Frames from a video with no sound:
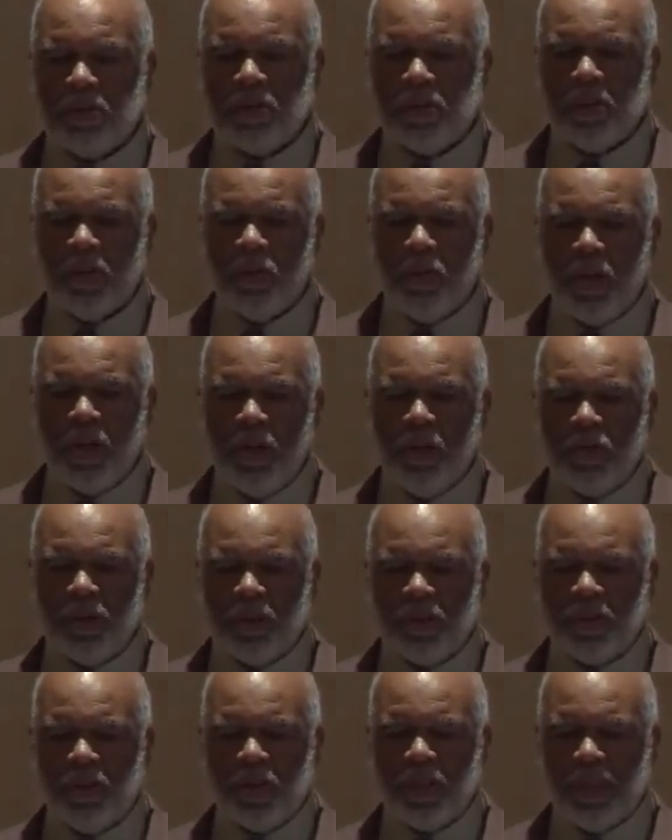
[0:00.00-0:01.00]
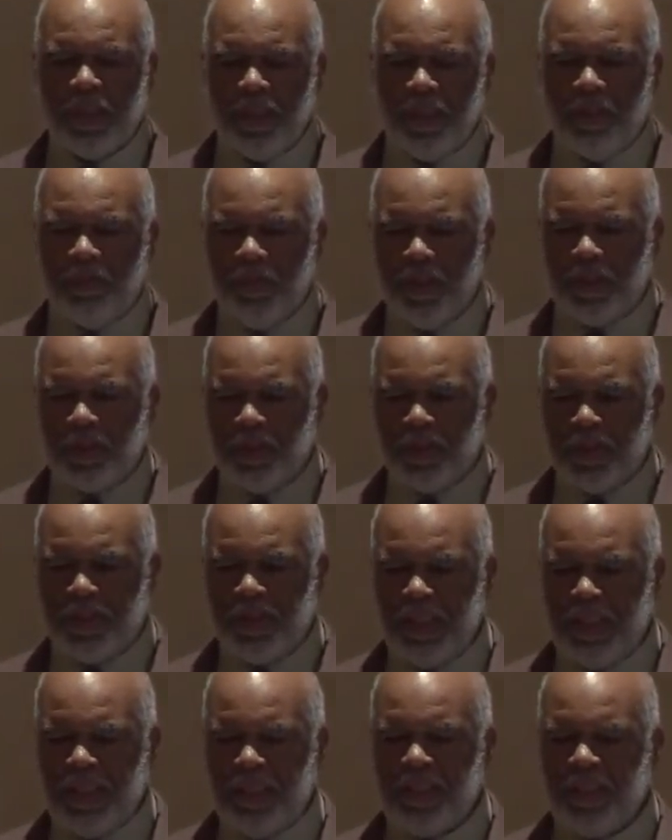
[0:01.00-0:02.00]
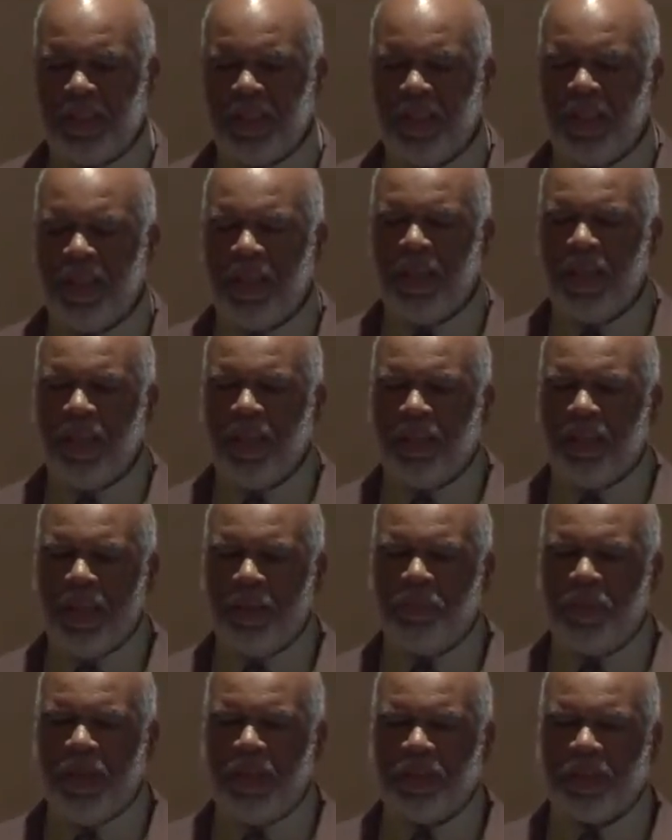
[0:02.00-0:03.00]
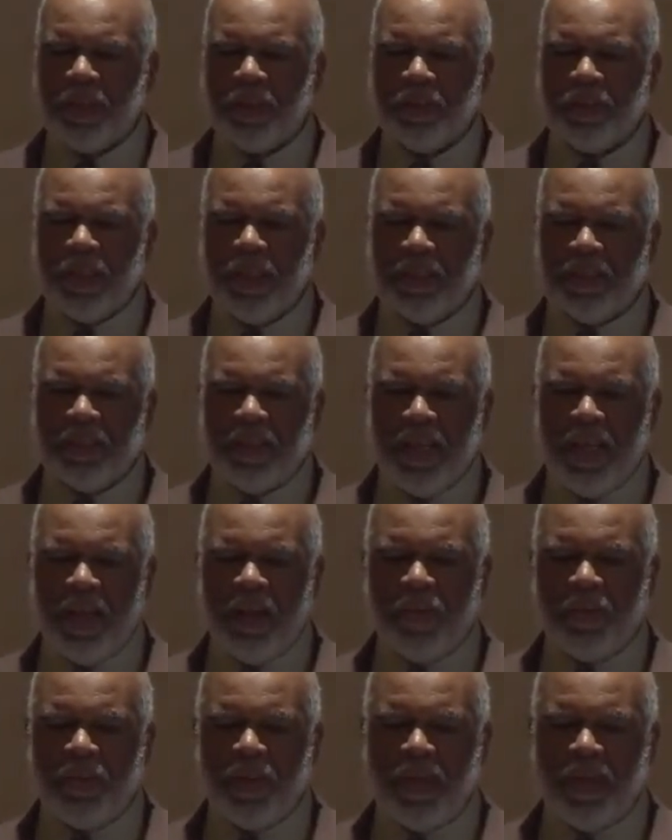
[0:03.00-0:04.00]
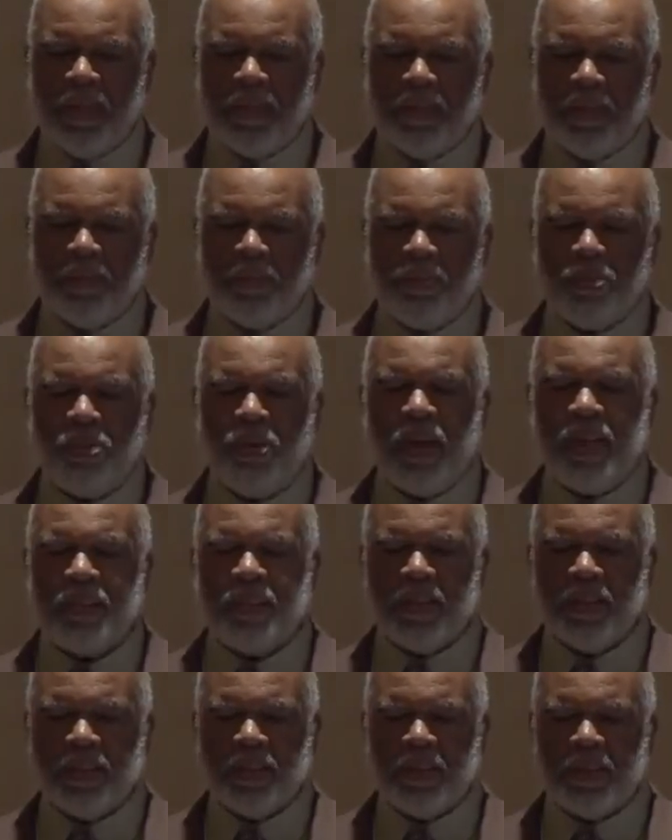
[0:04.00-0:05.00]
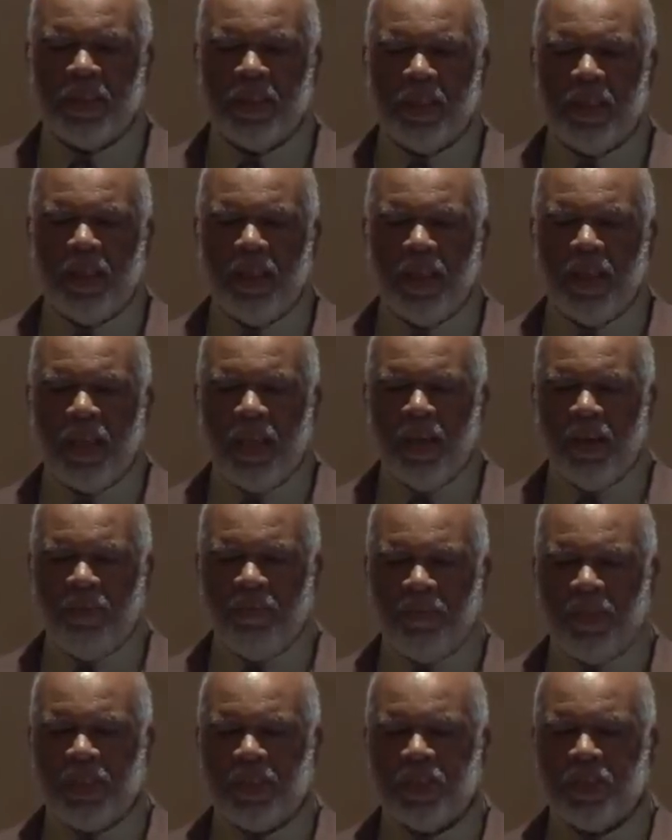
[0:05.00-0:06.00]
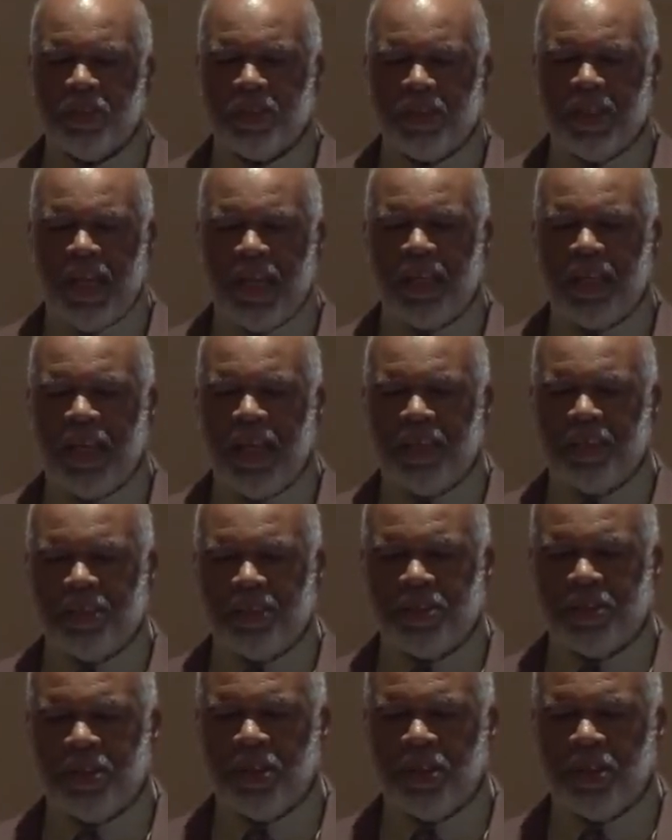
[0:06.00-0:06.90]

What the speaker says: So we don't just look at individual disease. WHO says health is the presence of physical, psychological,